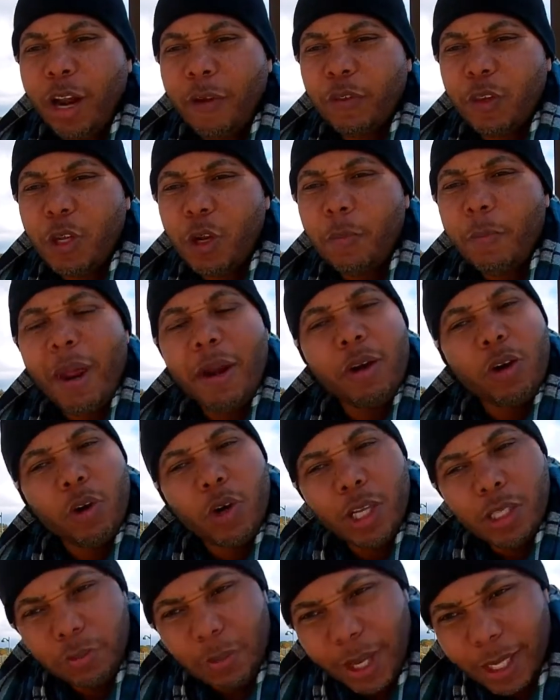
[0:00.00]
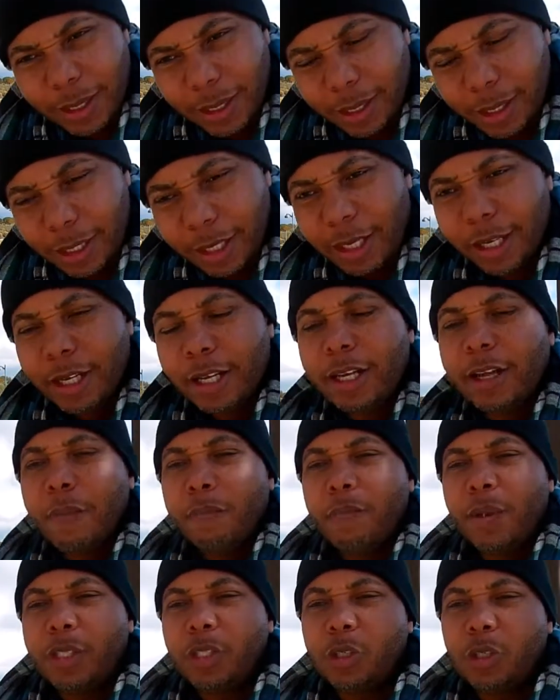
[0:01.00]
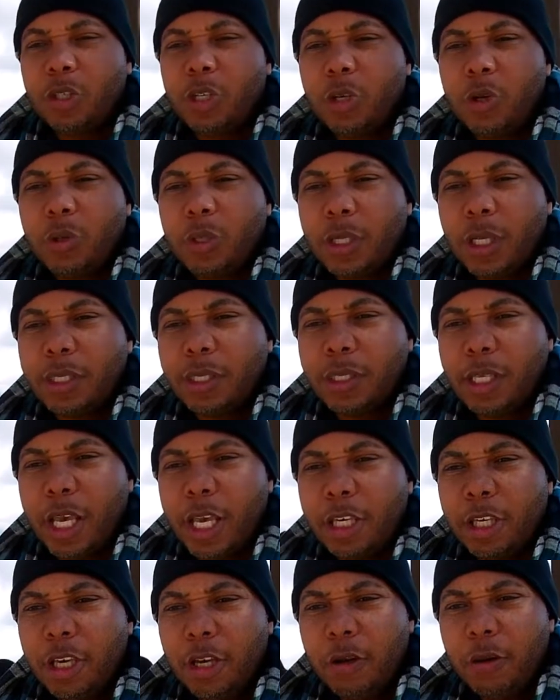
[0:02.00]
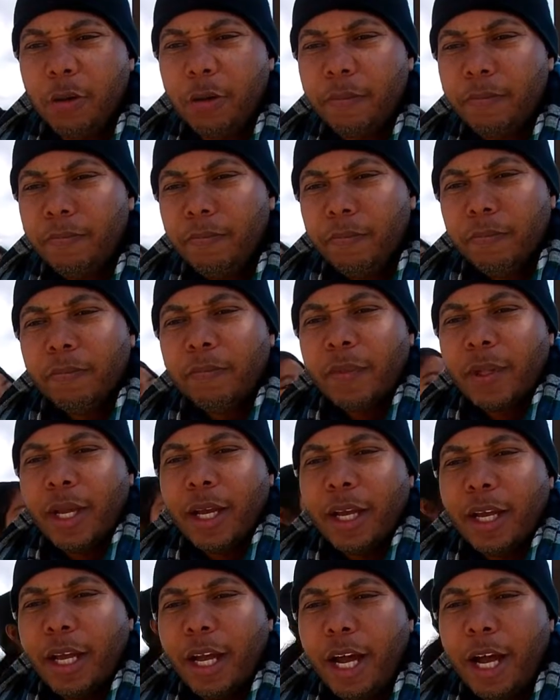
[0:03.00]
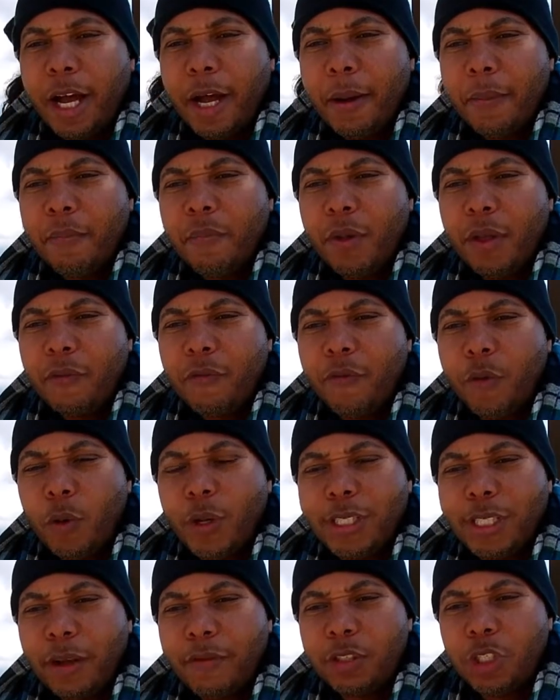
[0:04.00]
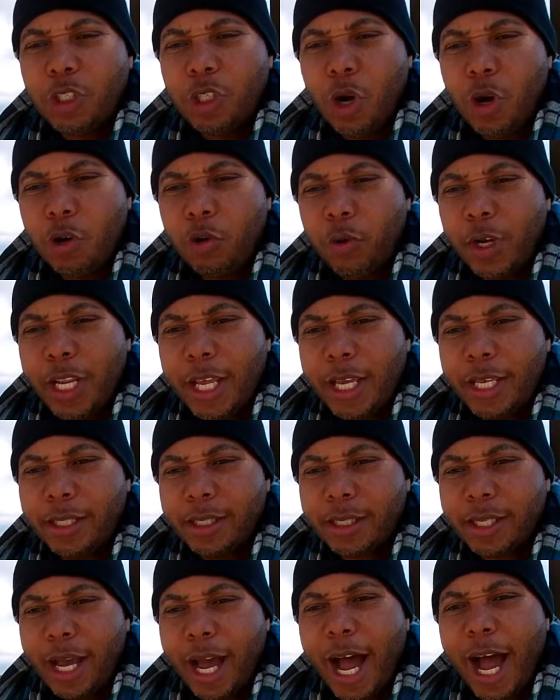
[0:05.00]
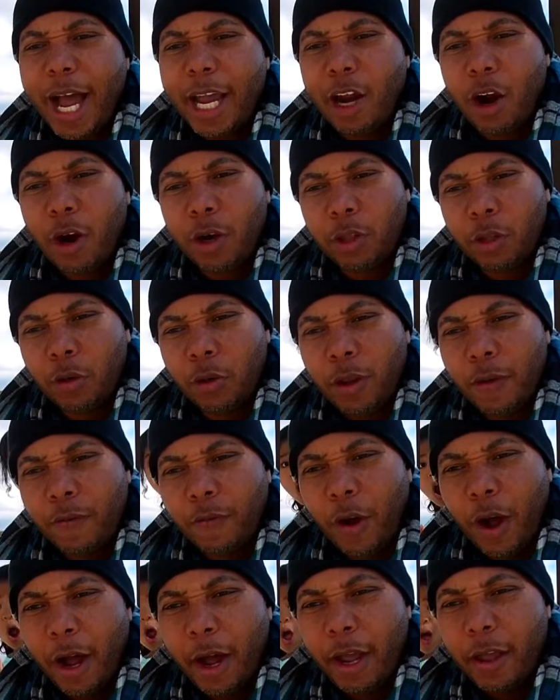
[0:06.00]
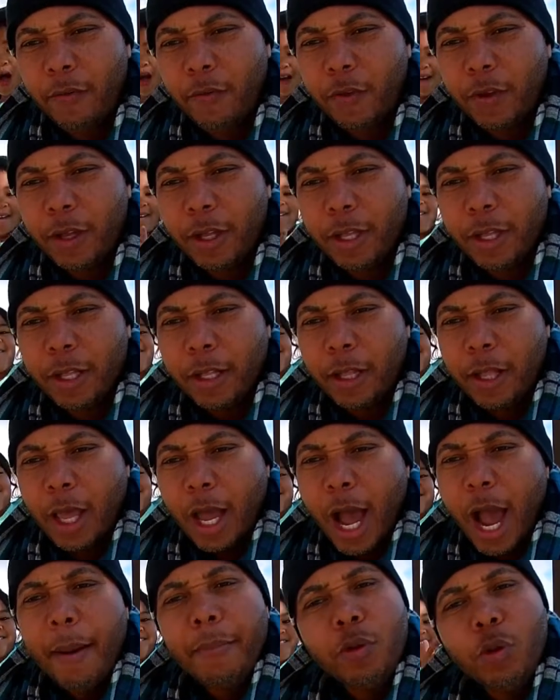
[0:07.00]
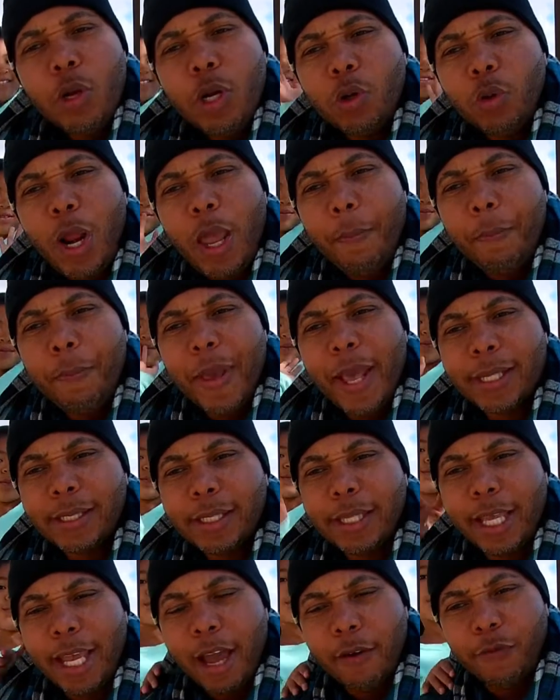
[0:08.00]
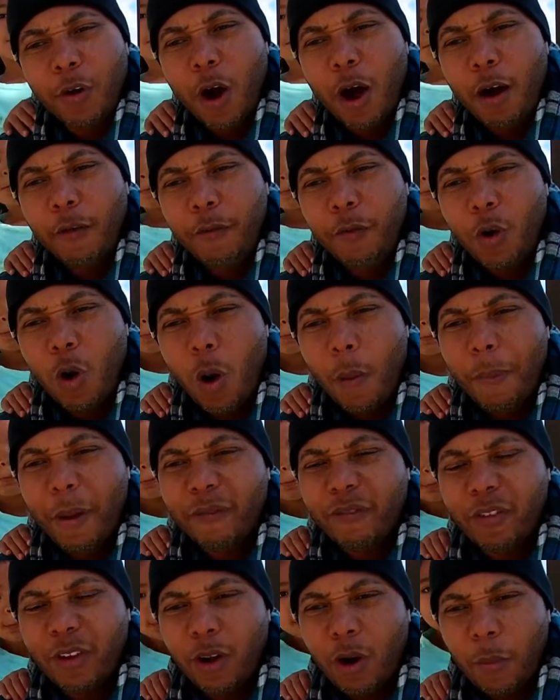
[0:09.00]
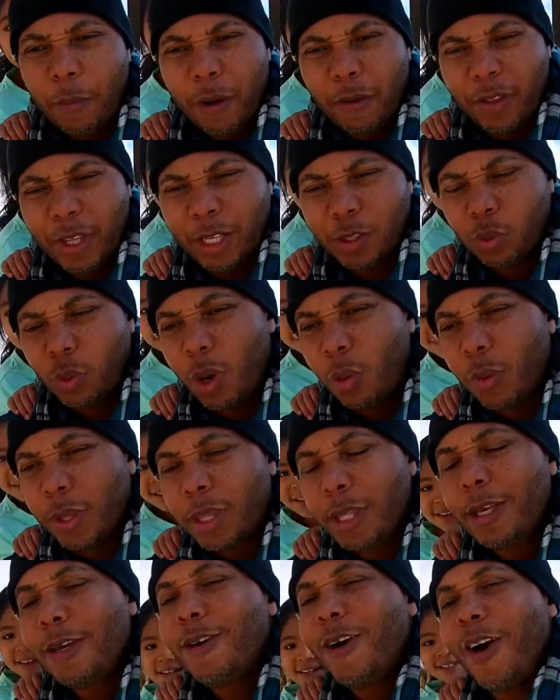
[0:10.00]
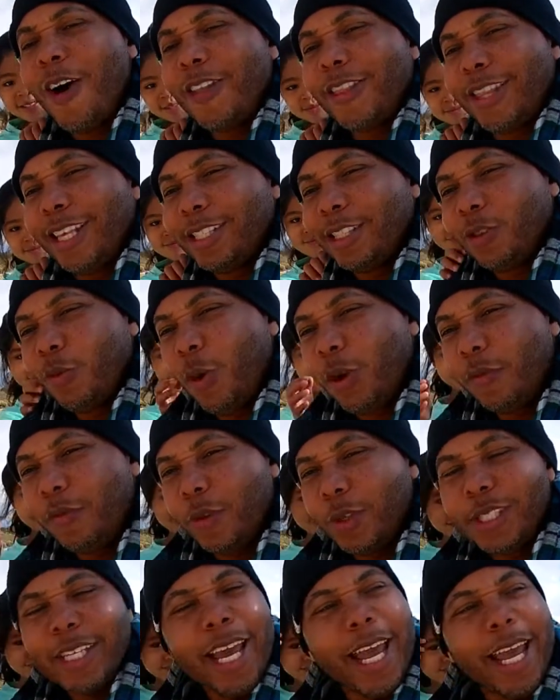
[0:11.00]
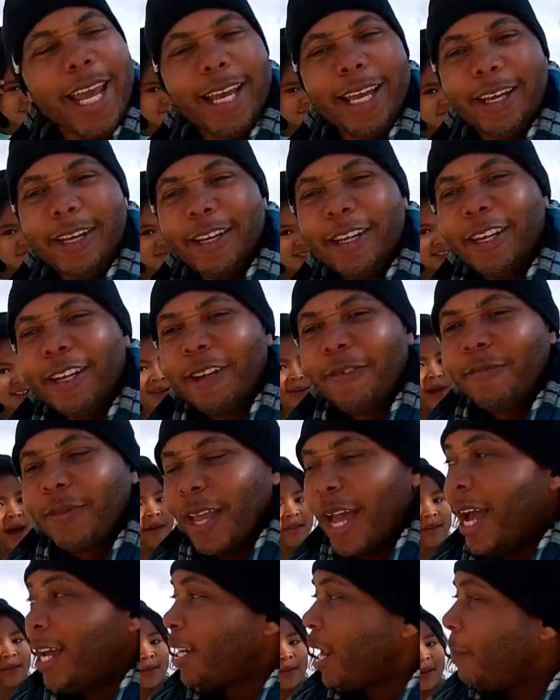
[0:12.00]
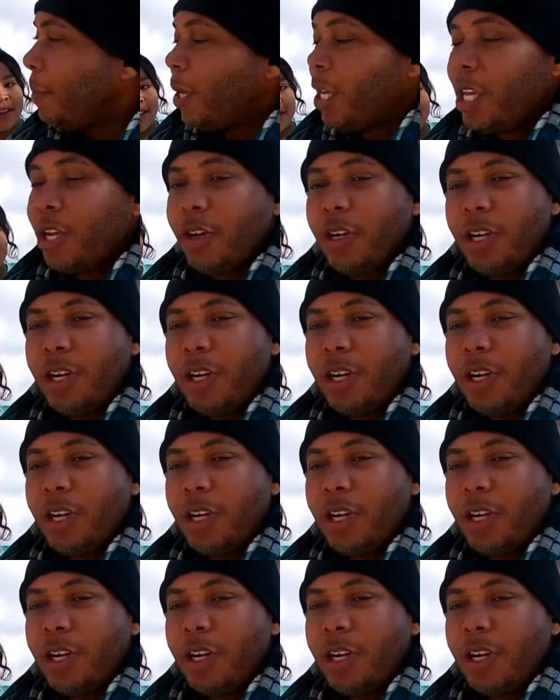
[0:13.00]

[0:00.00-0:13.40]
afternoon, Merry Christmas. Mr. Deuce, good seeing you. Mr. Deuce. Um, 47 Joe, greetings. Hi, R35. I'm doing great, Piss the F off. Hope, it, hope everything is well with you on this wonderful day. And I'm here